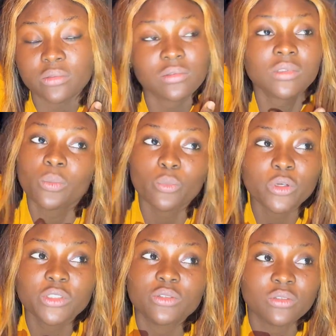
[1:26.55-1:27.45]

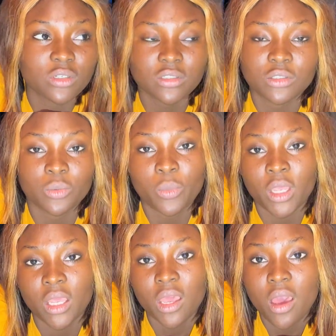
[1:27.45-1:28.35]
someone does to
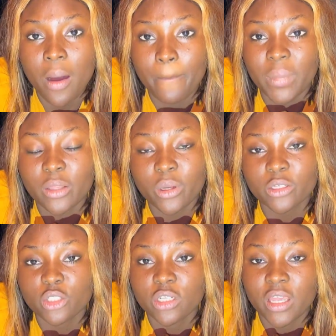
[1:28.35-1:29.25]
me might not
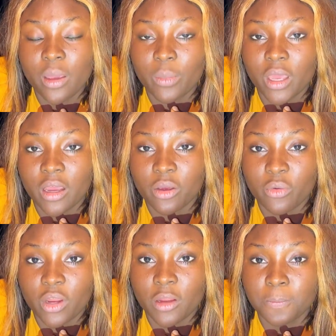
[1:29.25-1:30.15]
actually get me
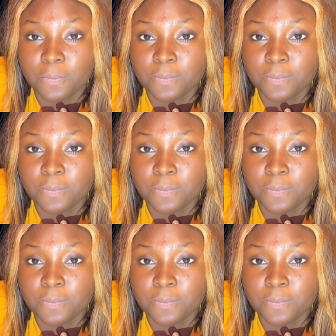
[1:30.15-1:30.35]
angry